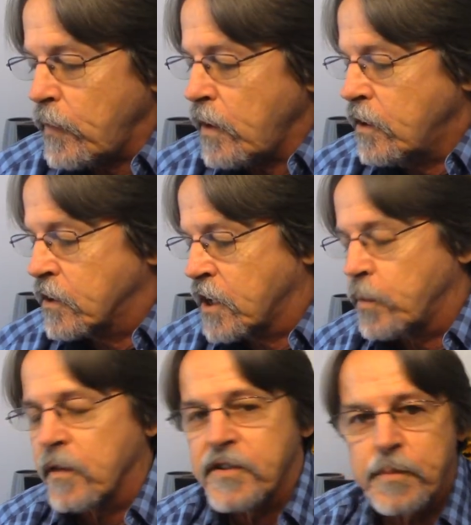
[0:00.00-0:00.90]
a couple
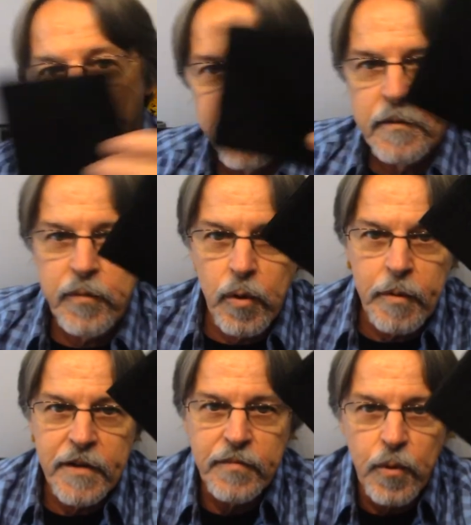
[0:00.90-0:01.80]
of spare
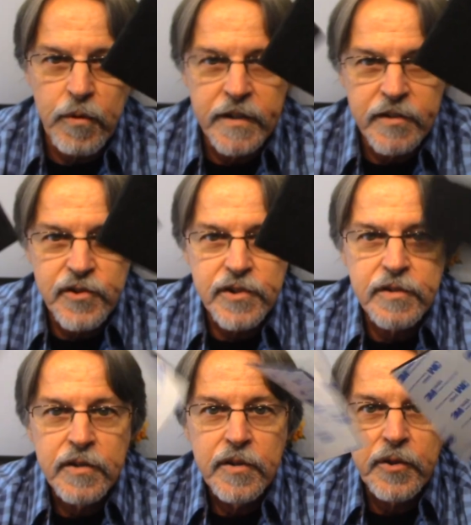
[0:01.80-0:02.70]
4x4 inch
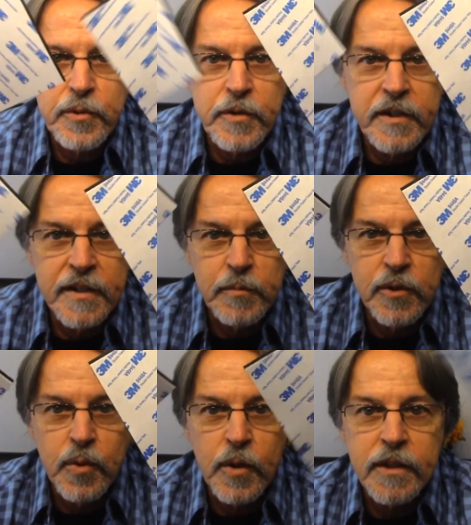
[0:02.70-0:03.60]
3M good
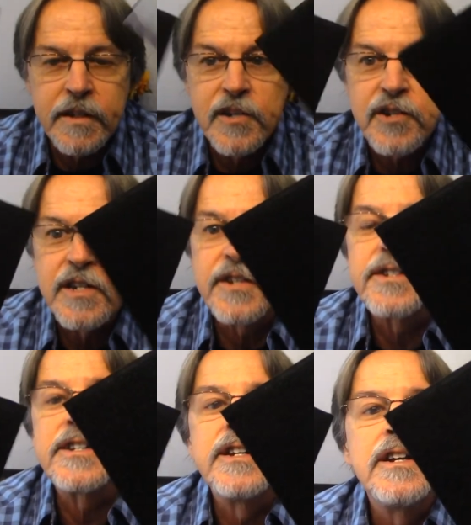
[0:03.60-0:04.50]
quality
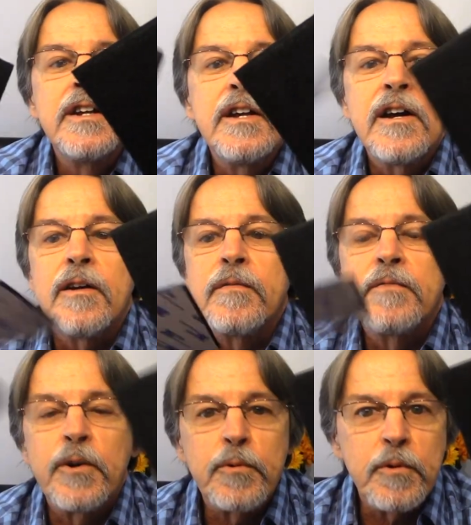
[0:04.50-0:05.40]
sheets of
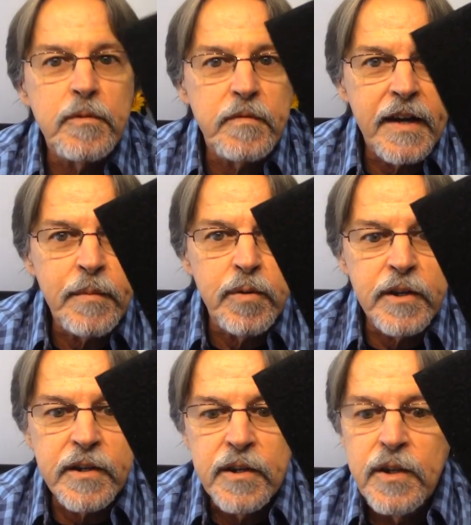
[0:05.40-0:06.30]
Velcro
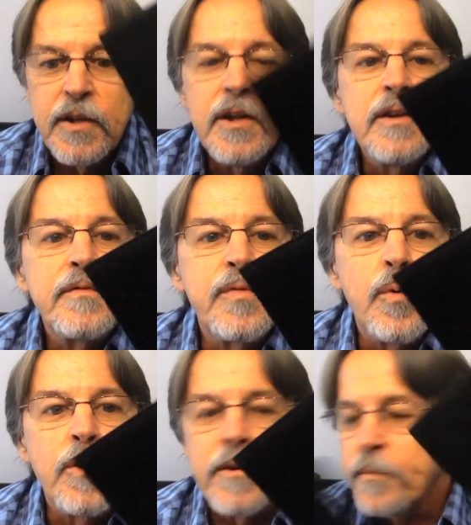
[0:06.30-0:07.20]
fabric
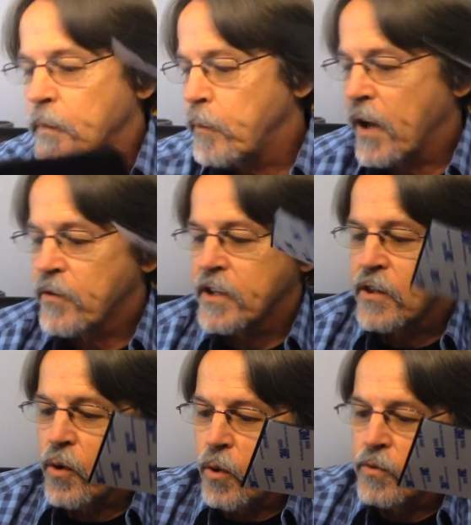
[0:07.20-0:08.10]
for mounting the
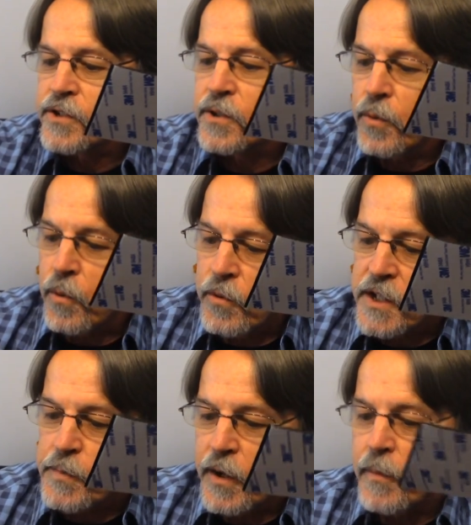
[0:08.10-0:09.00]
holster or the
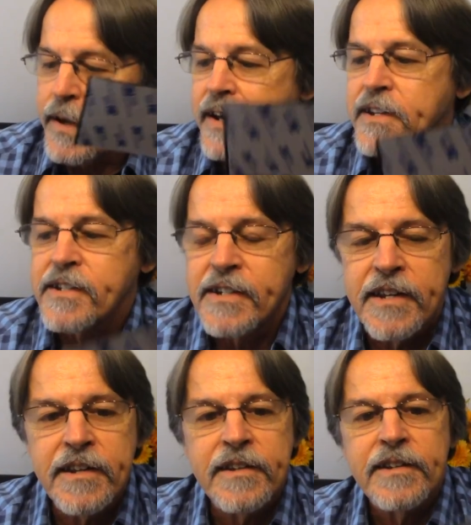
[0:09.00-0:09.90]
spare
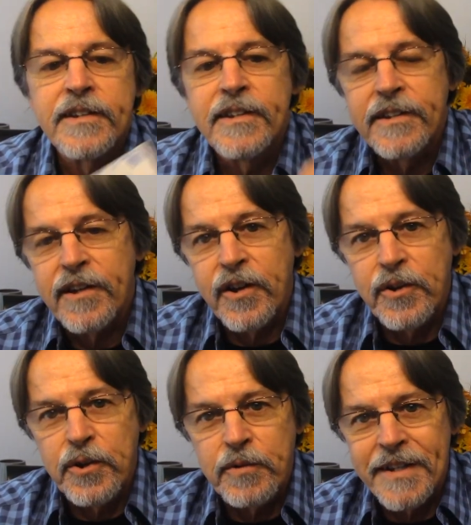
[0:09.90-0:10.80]
magazine
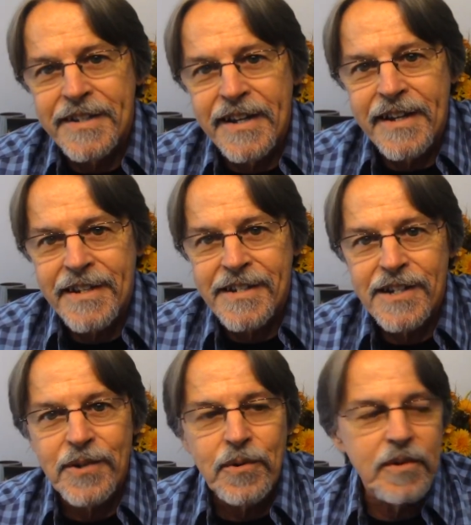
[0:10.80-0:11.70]
under a desk,
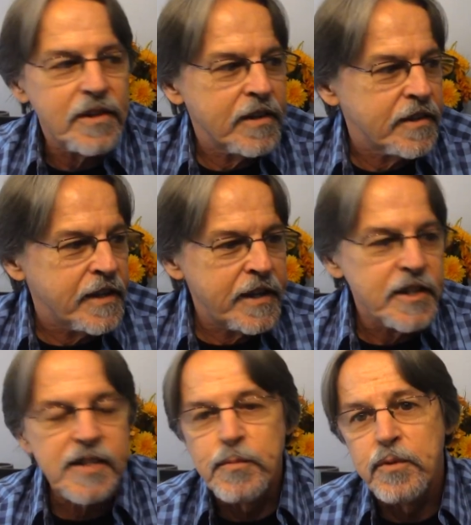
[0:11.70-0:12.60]
uh, any
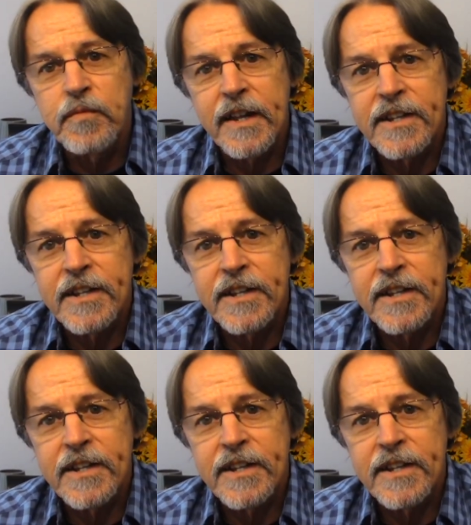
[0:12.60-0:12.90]
smooth flat